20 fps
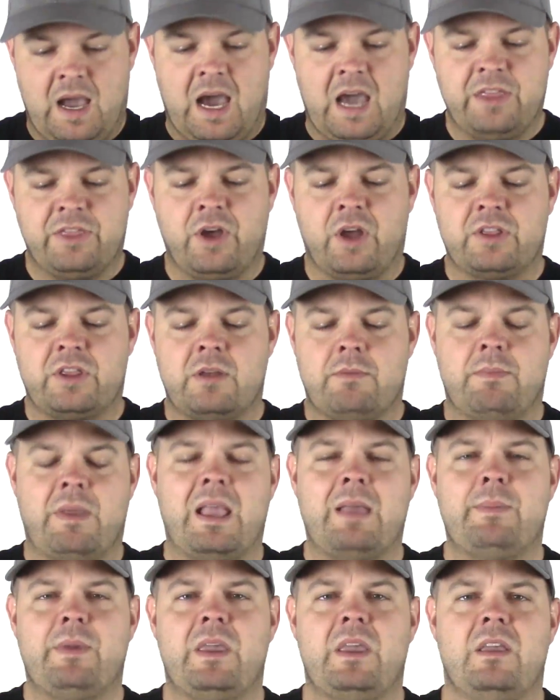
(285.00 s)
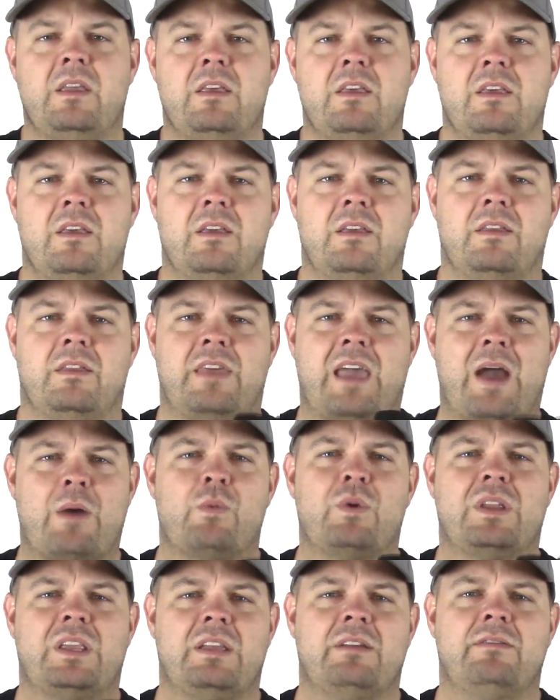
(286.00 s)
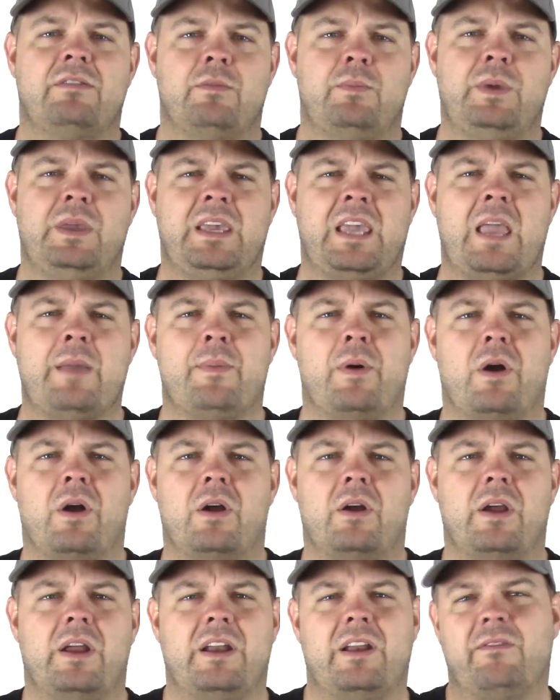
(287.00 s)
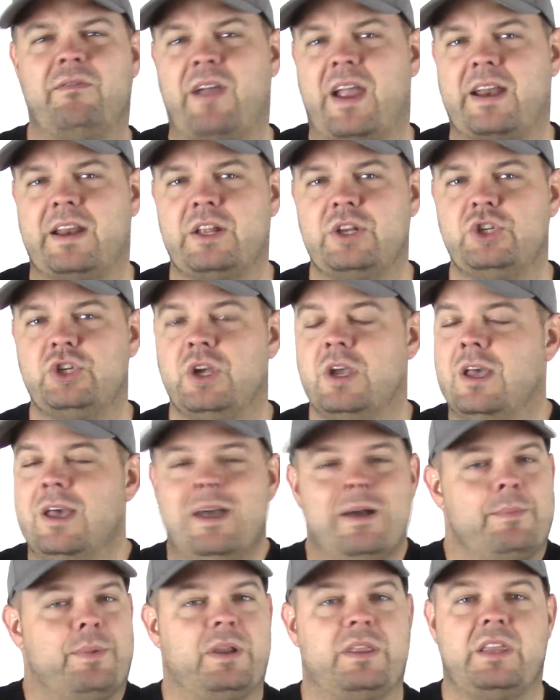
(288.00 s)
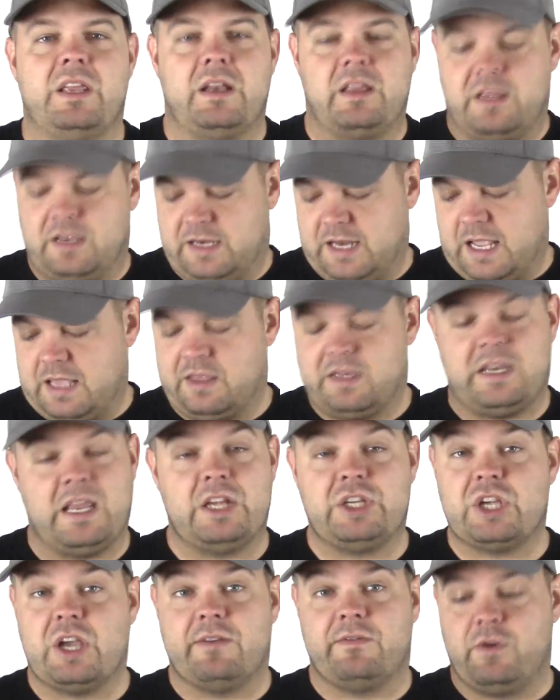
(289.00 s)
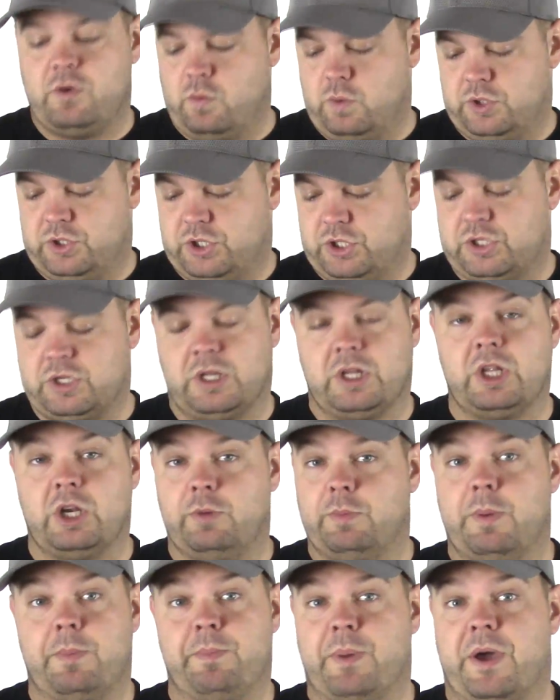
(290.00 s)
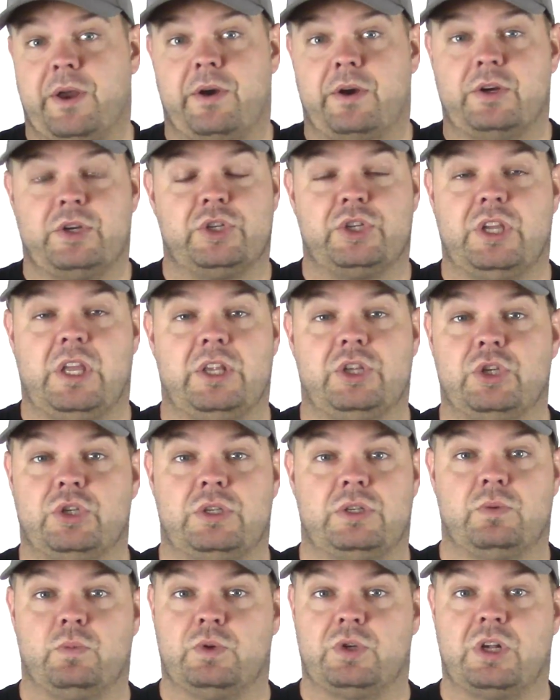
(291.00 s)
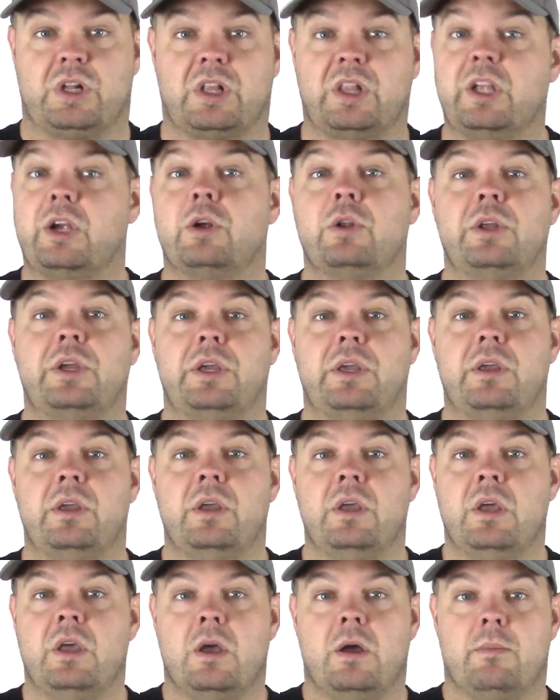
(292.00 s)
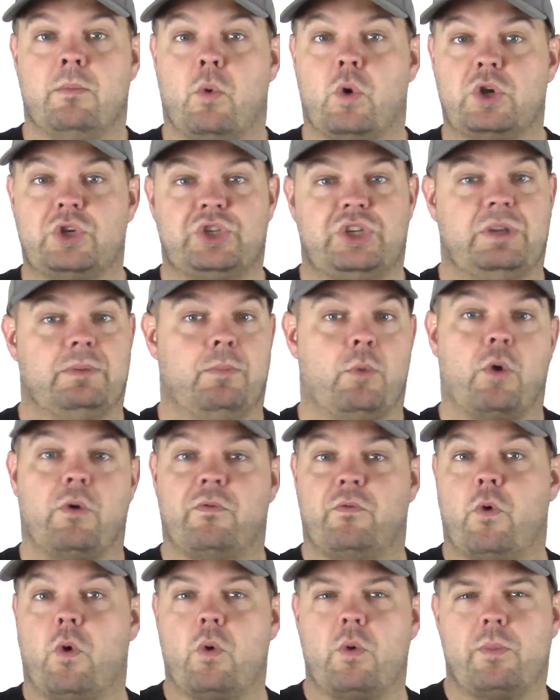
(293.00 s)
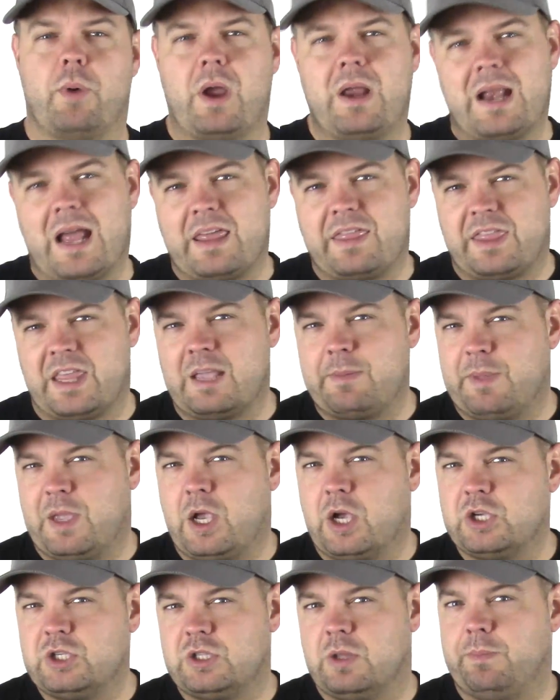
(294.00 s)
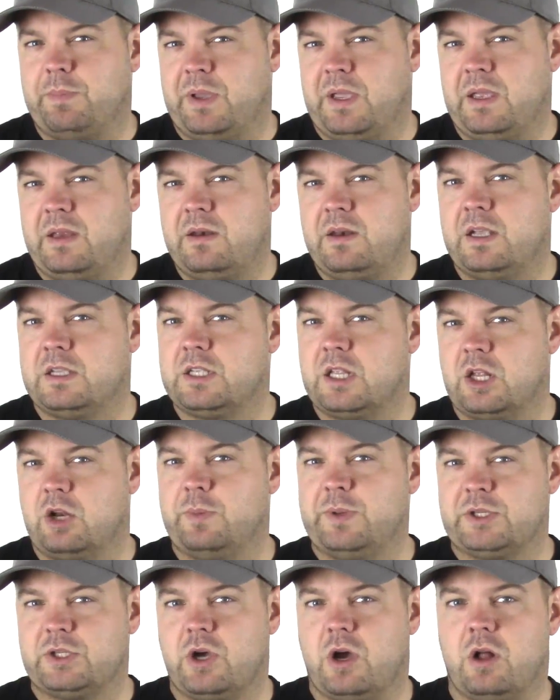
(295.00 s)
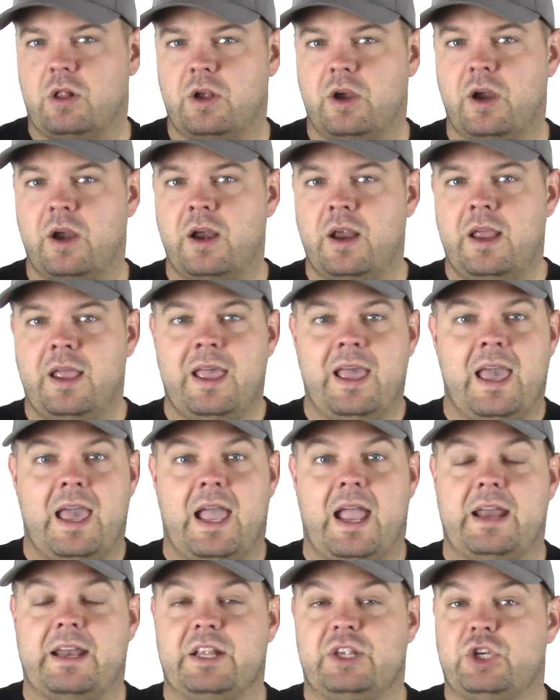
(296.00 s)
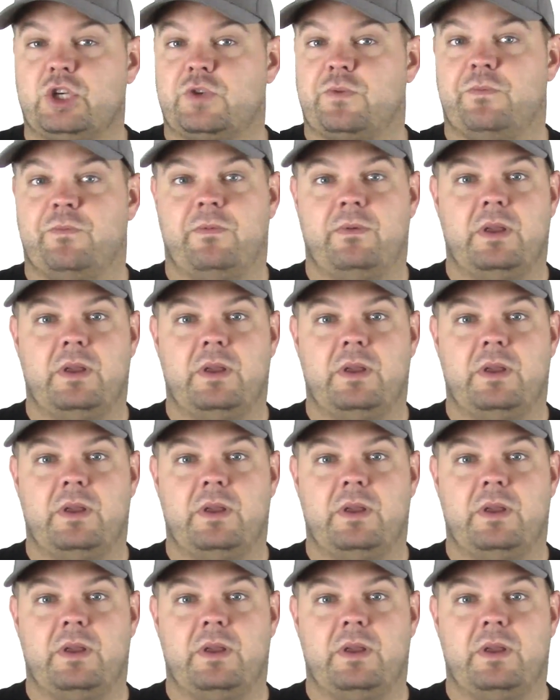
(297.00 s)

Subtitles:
I thought that maybe that would give the BK bar an advantage, but at the end of the day, the Deja Vu was just a little bit better. It just was clearly more forward bite. I think because the pin is a little bit taller, and it just,